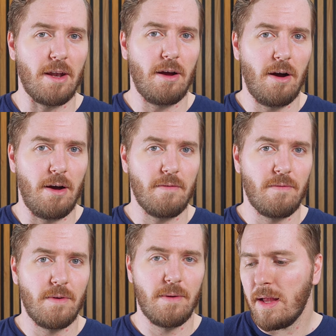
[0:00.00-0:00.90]
it
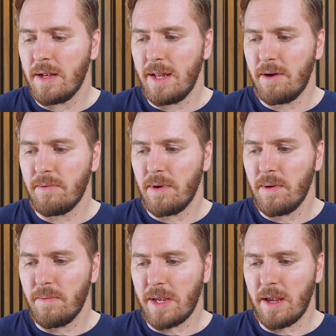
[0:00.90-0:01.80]
off. Now
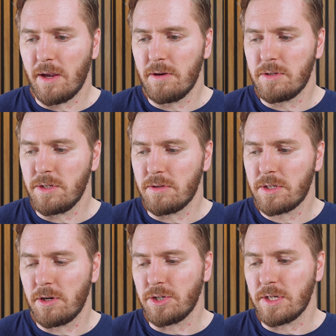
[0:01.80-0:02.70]
we can go to
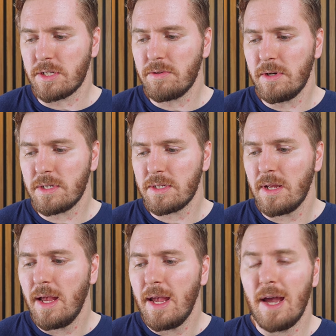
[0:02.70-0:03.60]
search and sort,
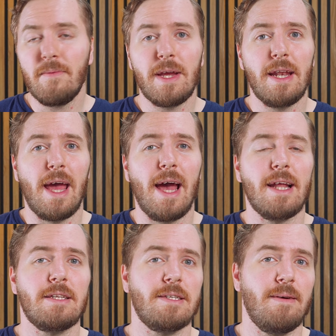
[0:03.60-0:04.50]
and we can
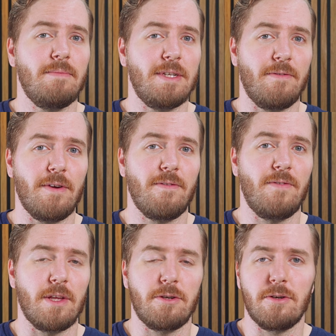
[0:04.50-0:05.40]
add some different
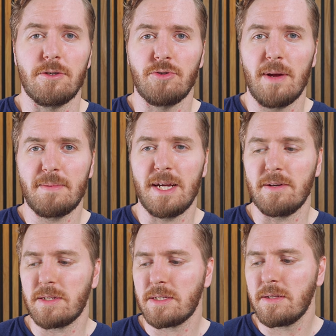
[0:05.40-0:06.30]
filter
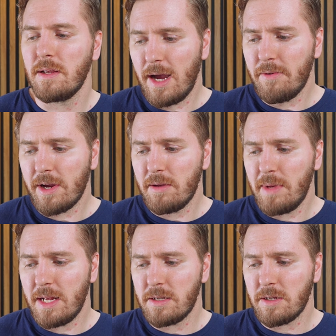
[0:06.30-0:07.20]
dropdowns. I'd
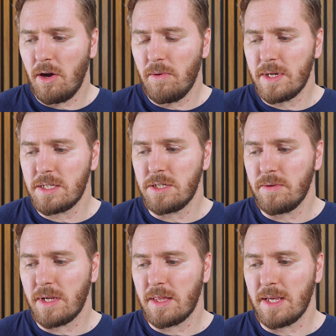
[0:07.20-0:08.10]
recommend always
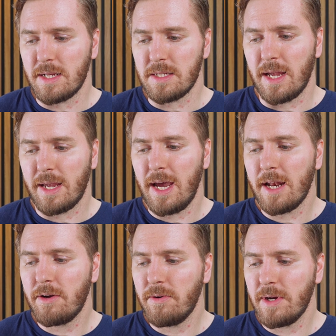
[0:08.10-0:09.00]
doing things like
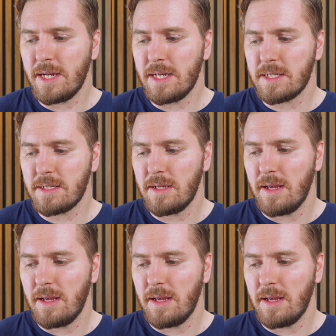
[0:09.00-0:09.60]
categories,